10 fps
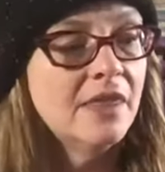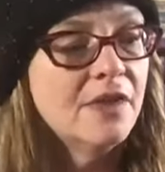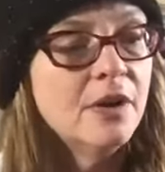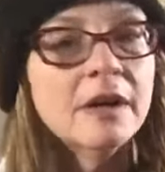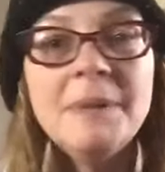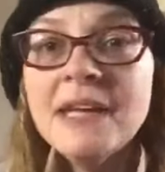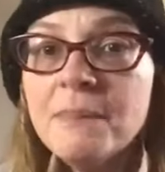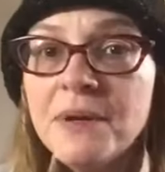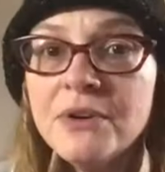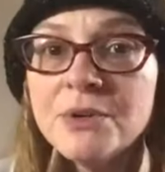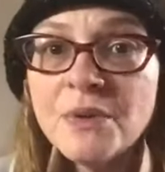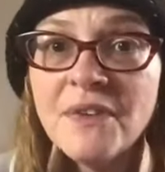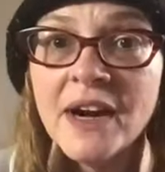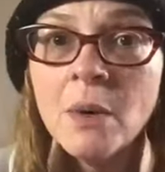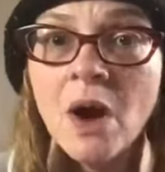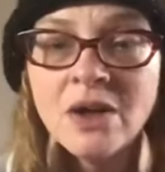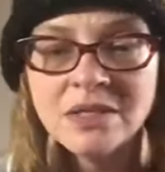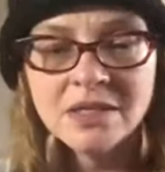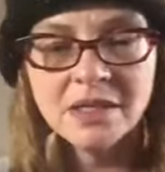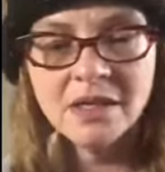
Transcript: Therapy computers with firewalls,